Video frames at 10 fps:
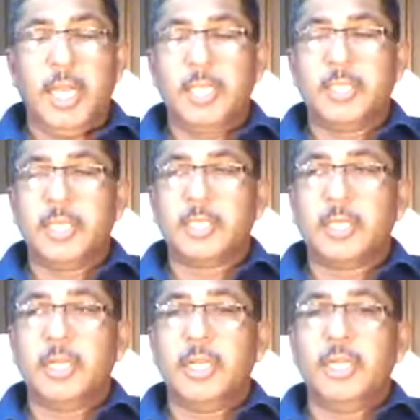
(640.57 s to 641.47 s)
I
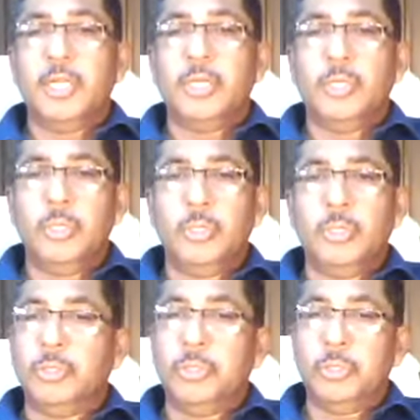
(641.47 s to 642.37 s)
certainly
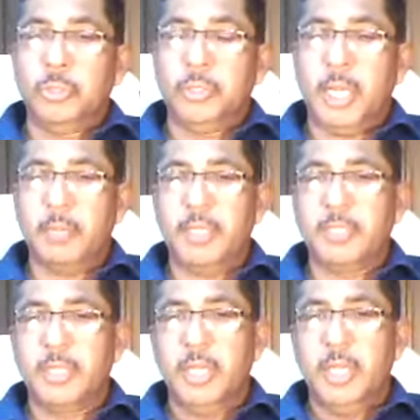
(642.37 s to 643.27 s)
do too. That
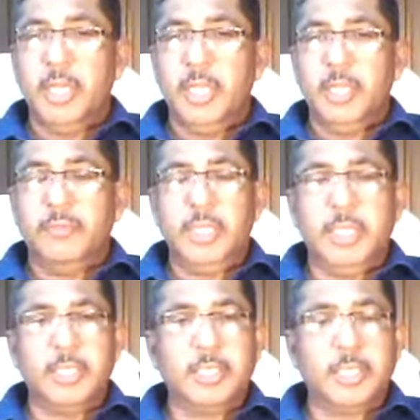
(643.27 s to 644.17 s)
means if
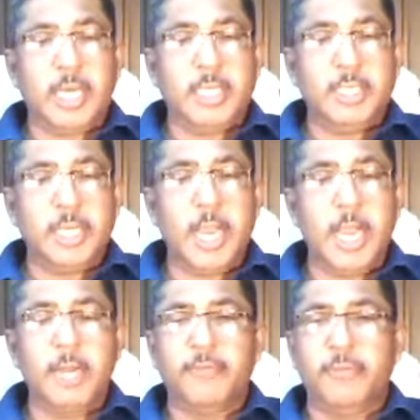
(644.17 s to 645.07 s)
Jesus Christ
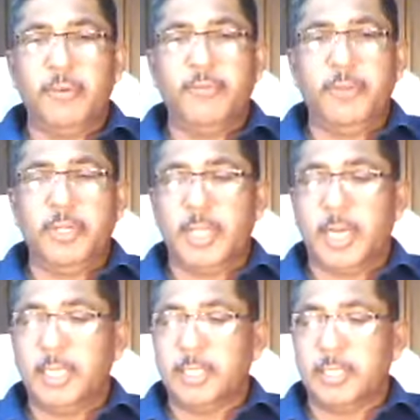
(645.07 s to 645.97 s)
had fulfilled
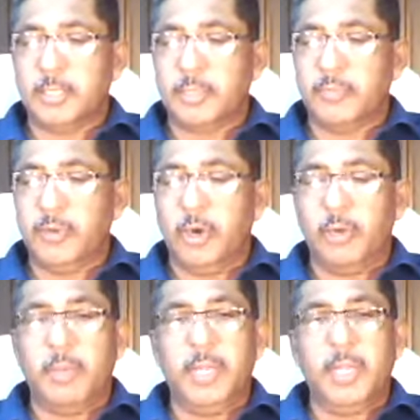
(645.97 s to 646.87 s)
the righteousness of
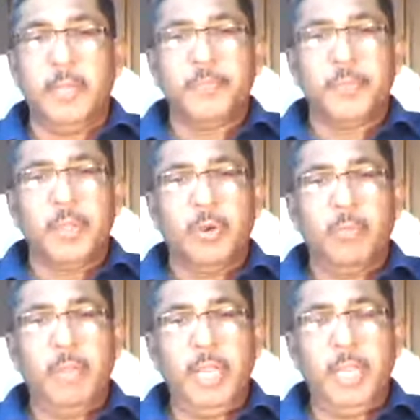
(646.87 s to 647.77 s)
God by
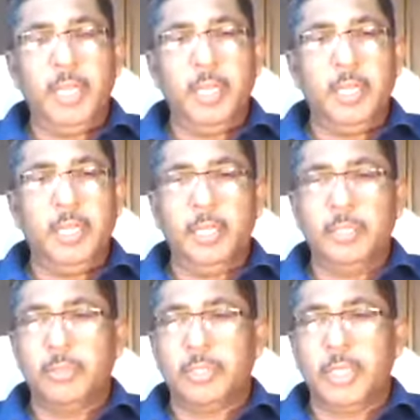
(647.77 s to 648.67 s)
being
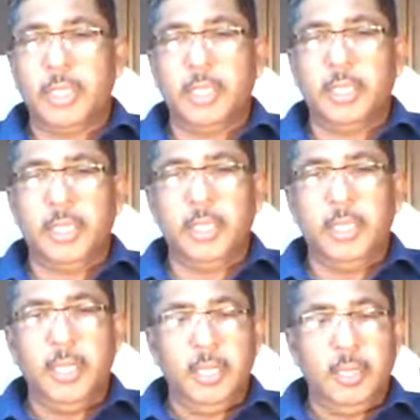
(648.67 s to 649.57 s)
into taking
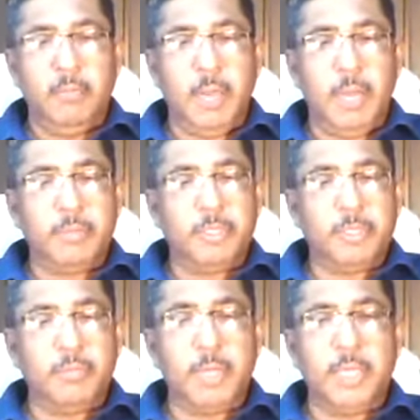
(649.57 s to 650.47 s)
the
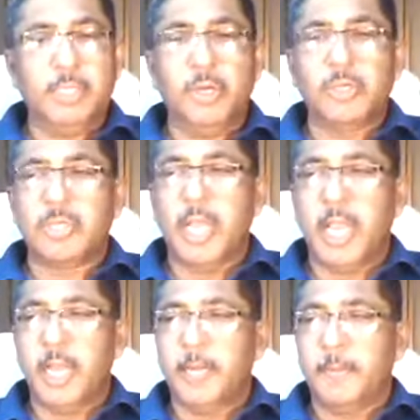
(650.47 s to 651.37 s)
baptism by John's
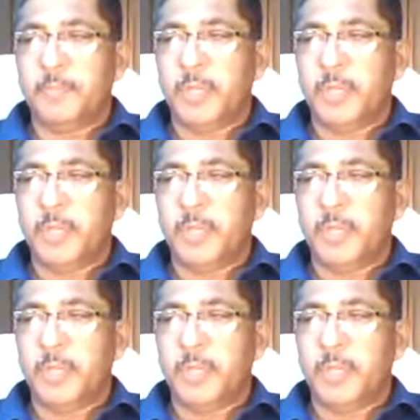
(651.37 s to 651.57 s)
hand.